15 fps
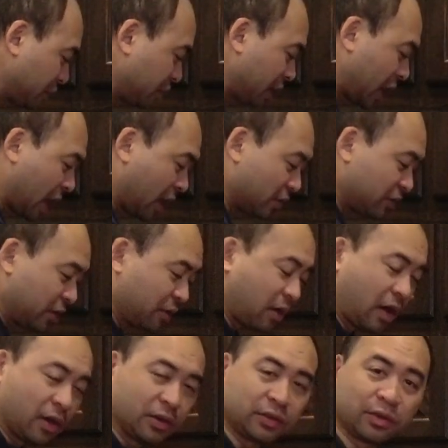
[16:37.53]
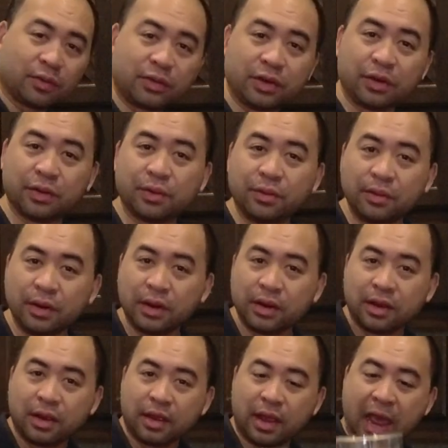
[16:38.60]
showed you how to also do
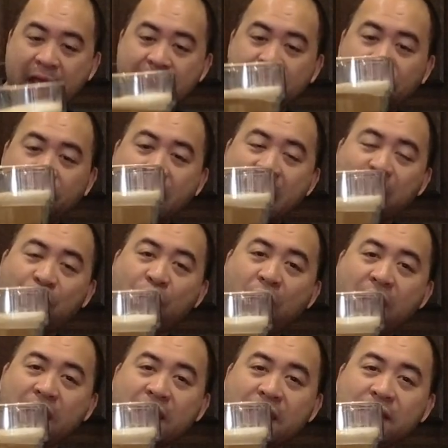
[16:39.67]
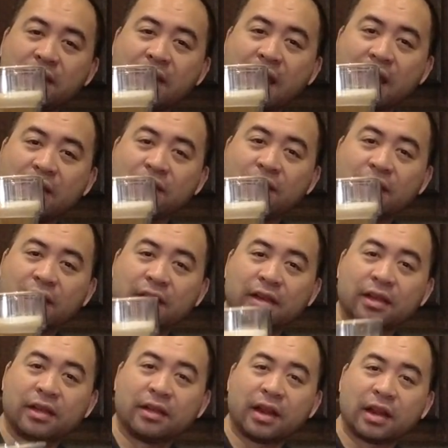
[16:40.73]
a flat white out of
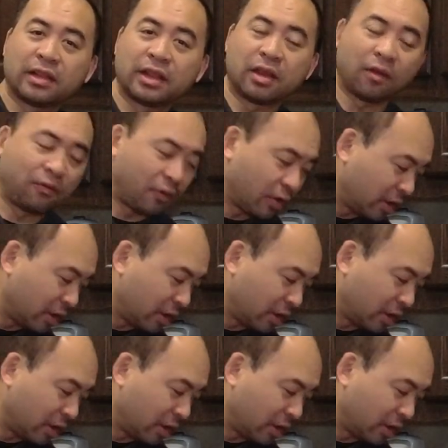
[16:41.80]
the LatteGo